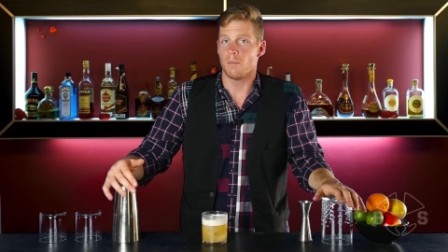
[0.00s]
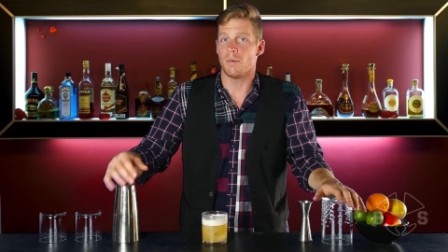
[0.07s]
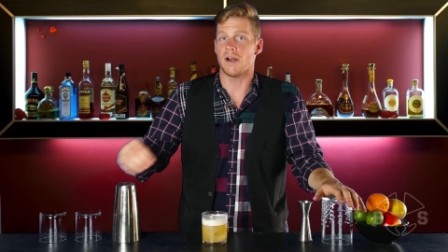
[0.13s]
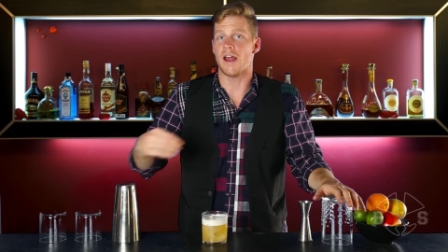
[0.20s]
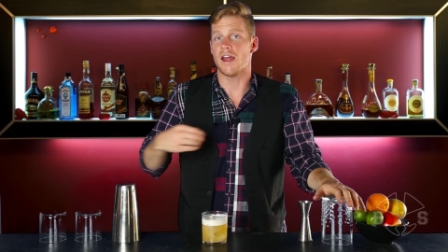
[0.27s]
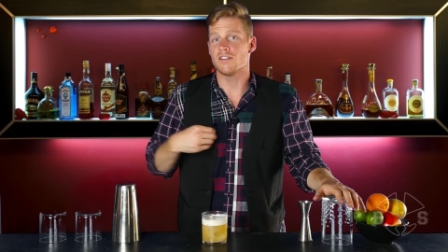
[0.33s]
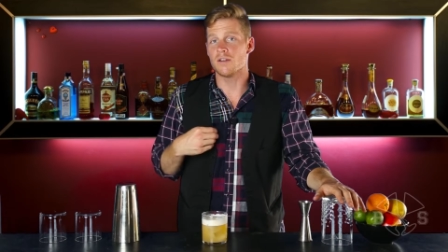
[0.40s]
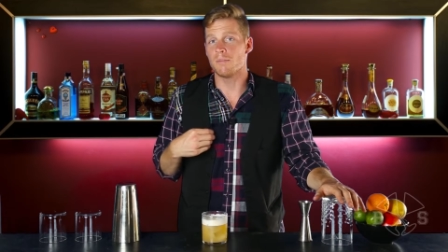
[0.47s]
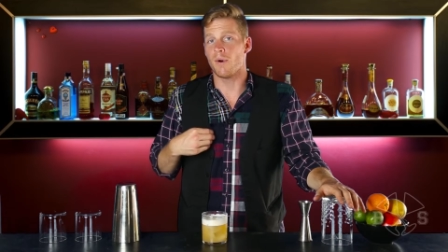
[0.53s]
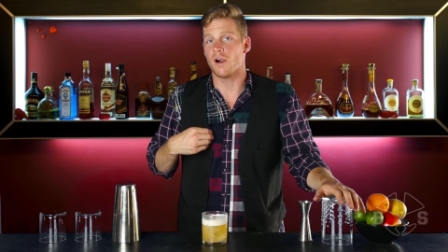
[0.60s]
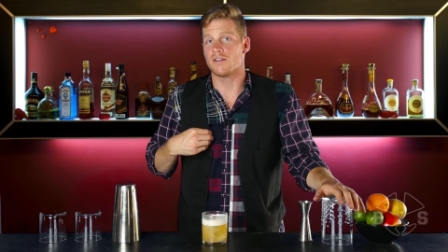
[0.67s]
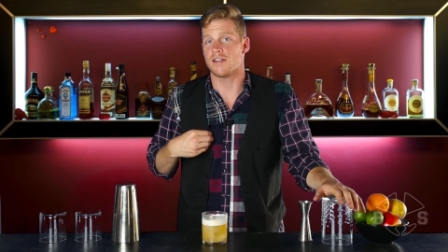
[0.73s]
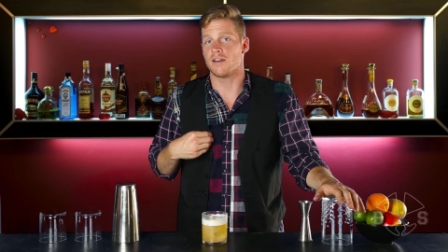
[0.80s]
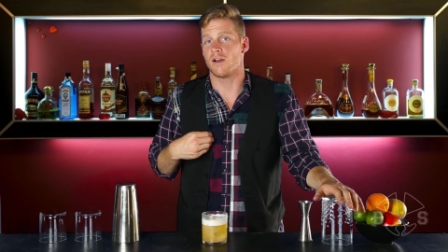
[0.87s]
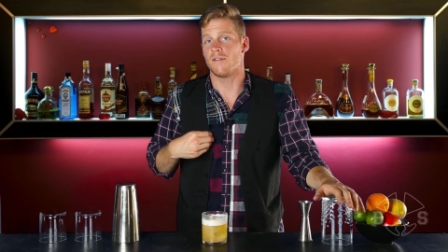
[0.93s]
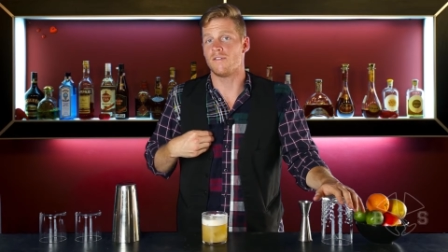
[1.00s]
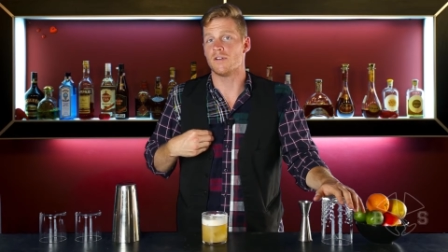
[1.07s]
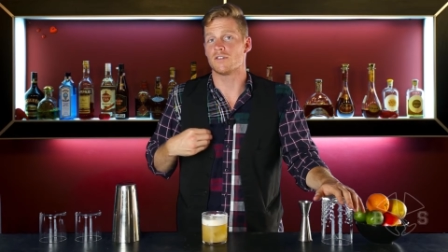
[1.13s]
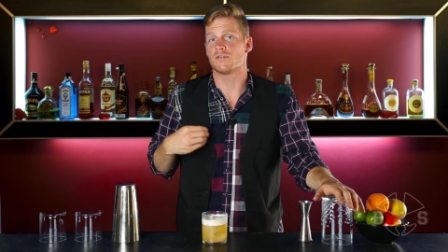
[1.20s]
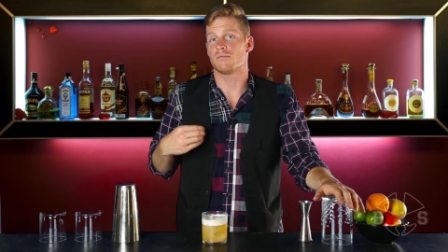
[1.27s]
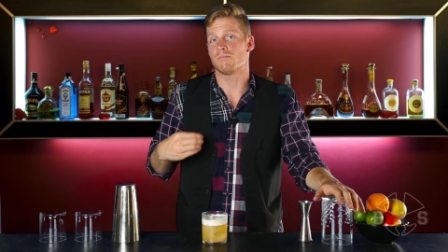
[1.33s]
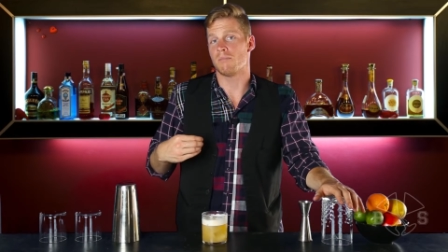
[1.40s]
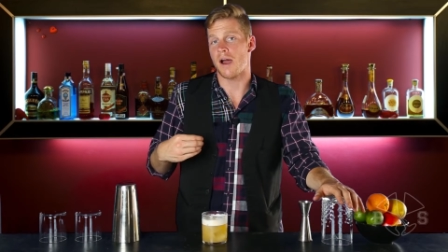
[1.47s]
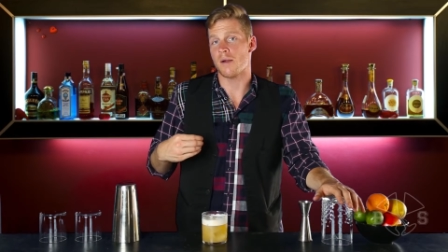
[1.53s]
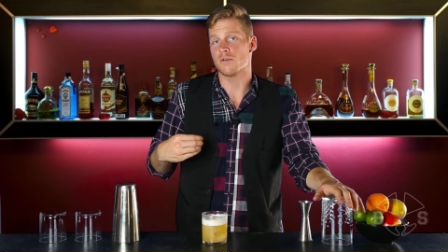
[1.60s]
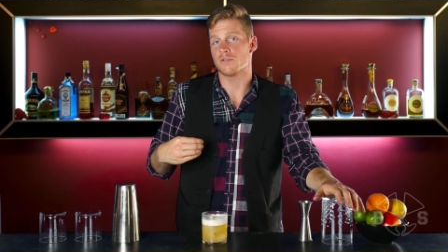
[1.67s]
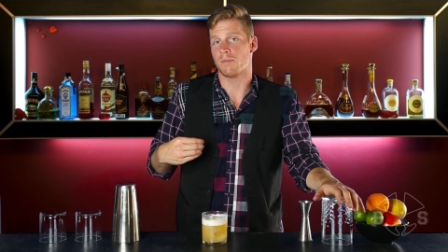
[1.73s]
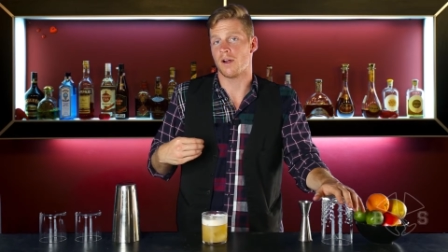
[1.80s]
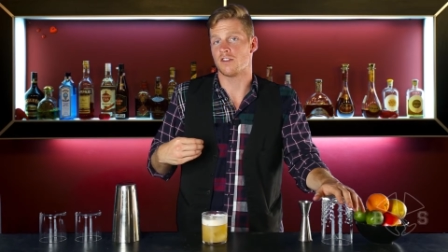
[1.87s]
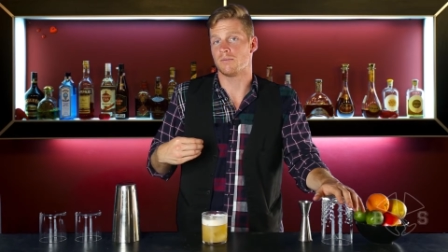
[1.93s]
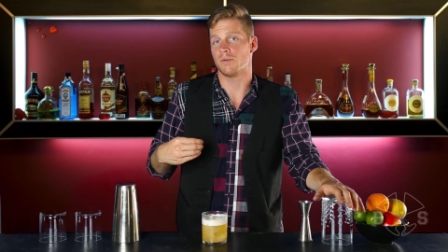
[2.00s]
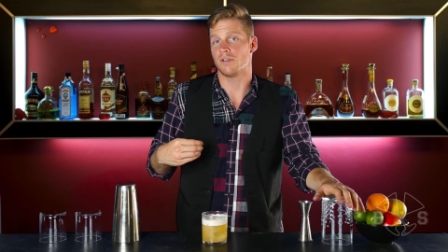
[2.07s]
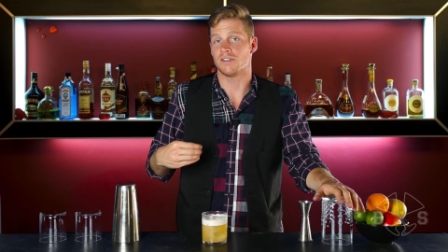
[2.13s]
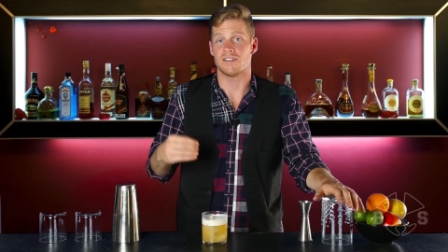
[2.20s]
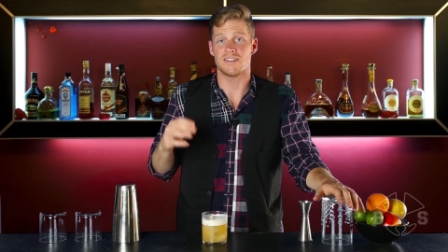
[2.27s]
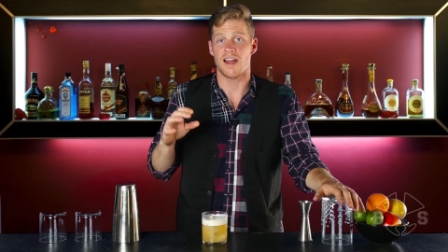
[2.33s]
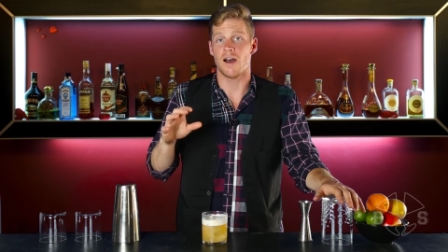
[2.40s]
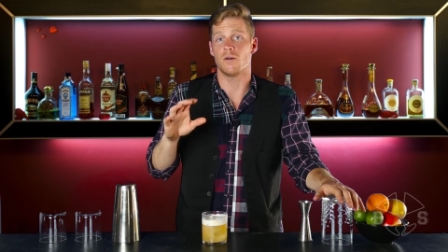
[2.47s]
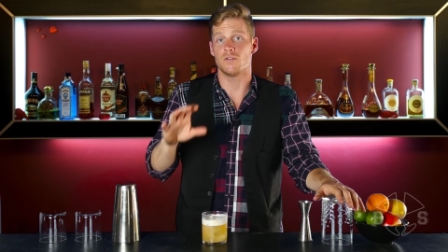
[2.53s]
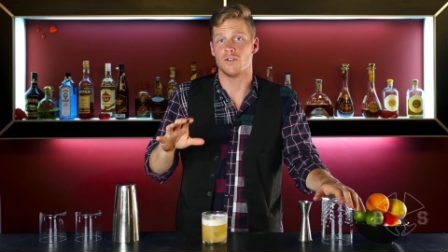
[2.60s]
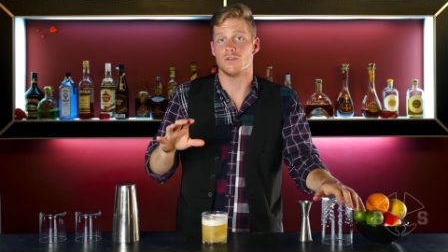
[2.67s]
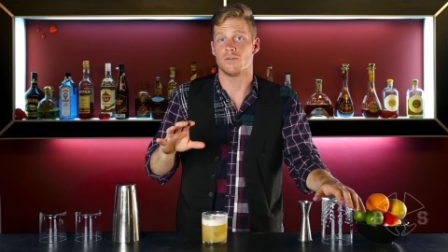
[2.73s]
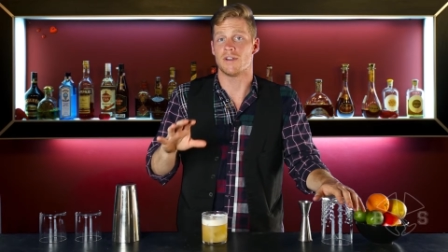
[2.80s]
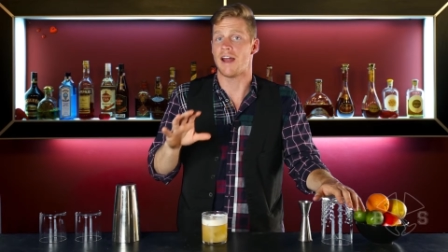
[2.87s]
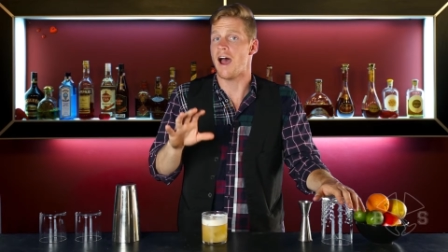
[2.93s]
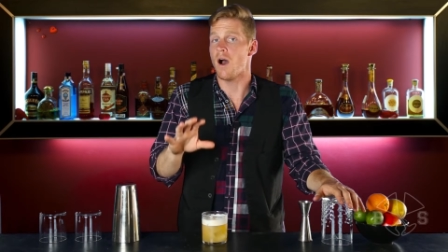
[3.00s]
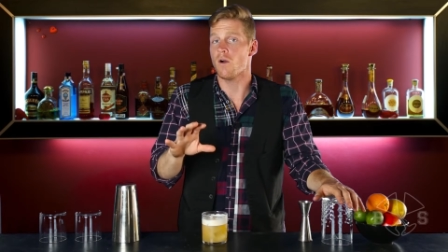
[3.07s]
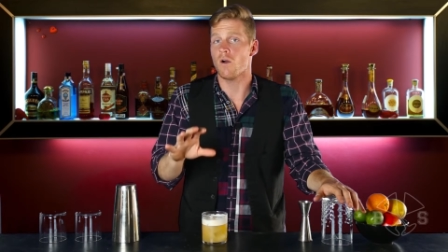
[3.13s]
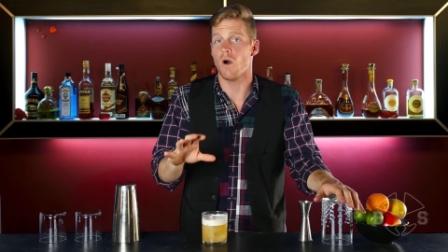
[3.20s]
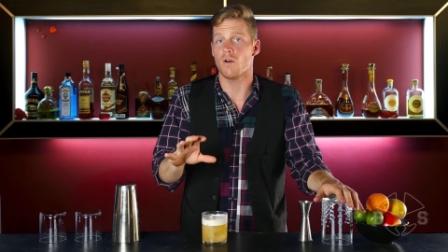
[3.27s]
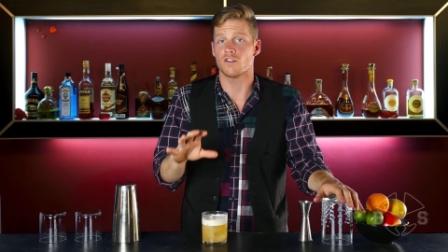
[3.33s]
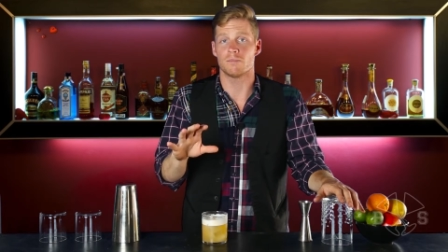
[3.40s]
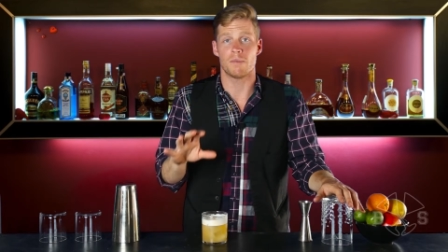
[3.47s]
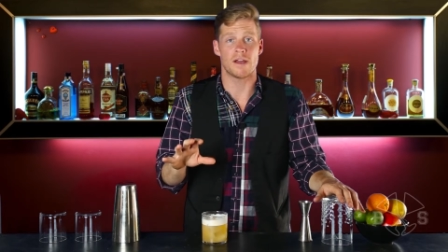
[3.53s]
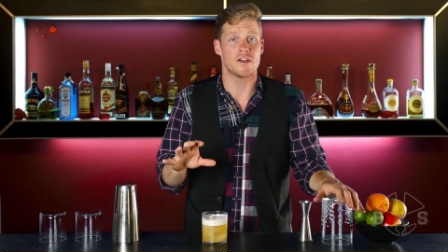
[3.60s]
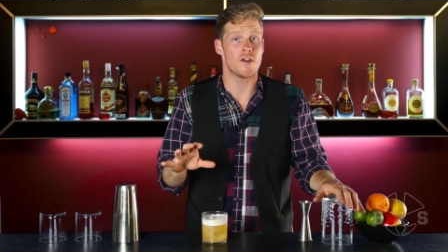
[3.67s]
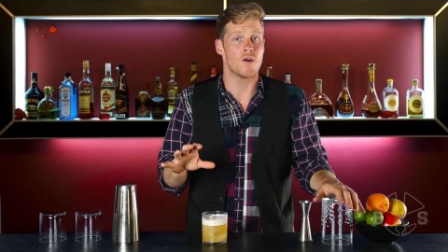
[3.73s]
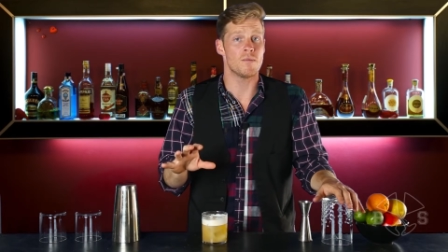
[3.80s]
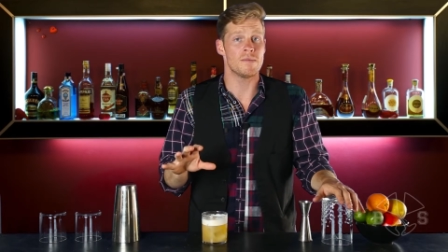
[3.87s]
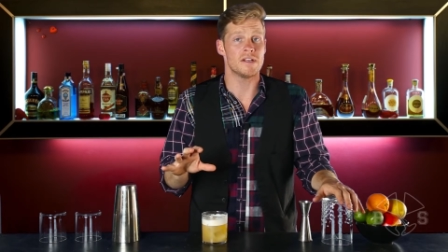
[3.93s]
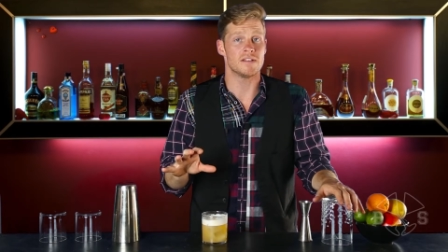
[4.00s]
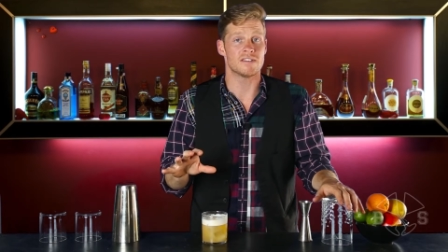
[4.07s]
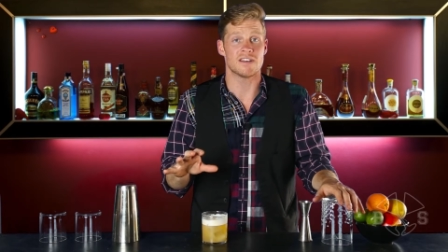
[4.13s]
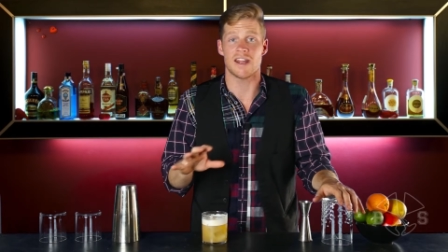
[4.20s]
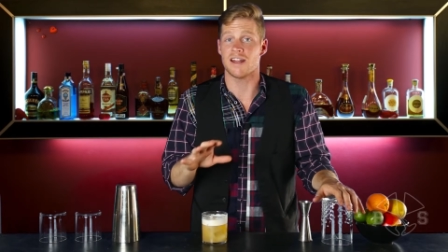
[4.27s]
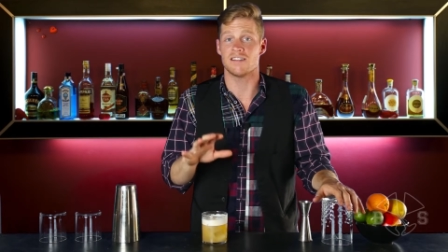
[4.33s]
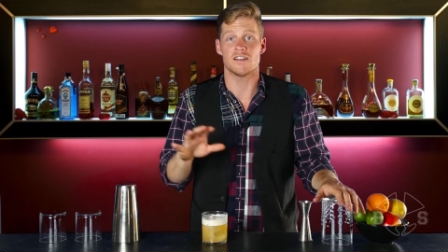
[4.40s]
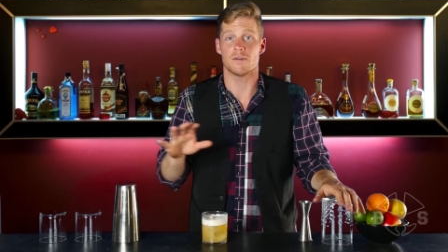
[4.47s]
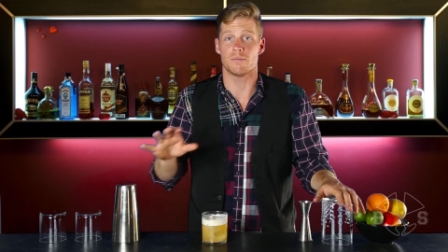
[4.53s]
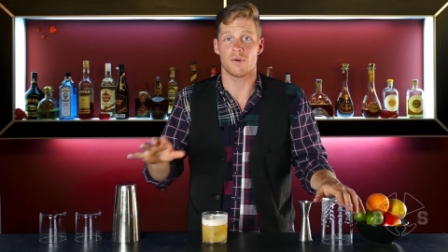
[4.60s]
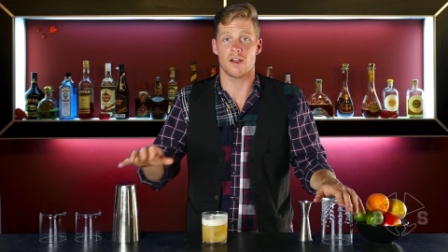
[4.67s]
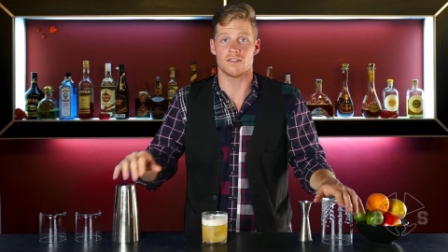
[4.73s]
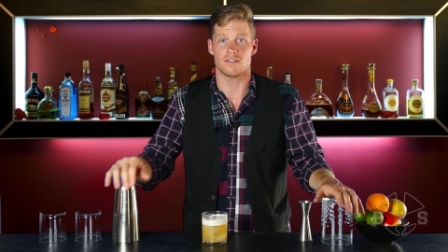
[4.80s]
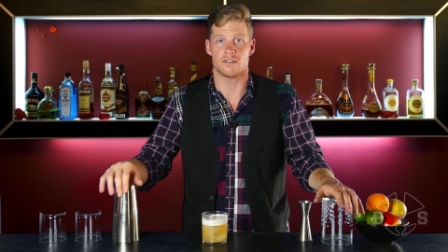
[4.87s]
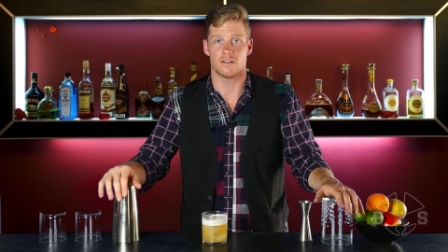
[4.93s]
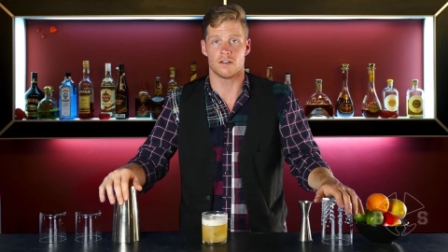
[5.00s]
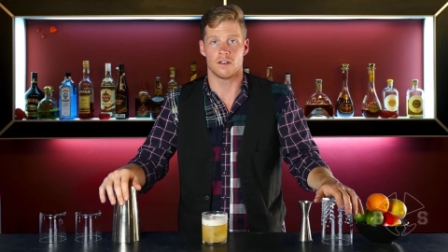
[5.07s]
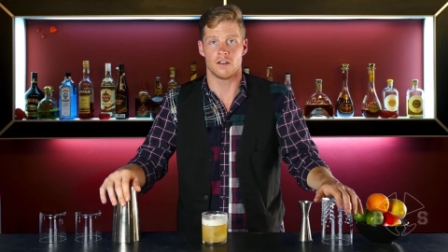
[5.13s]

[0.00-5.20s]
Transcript: but as a bartender, I feel it's my responsibility to tell you that alcohol is by no means an antidepressant,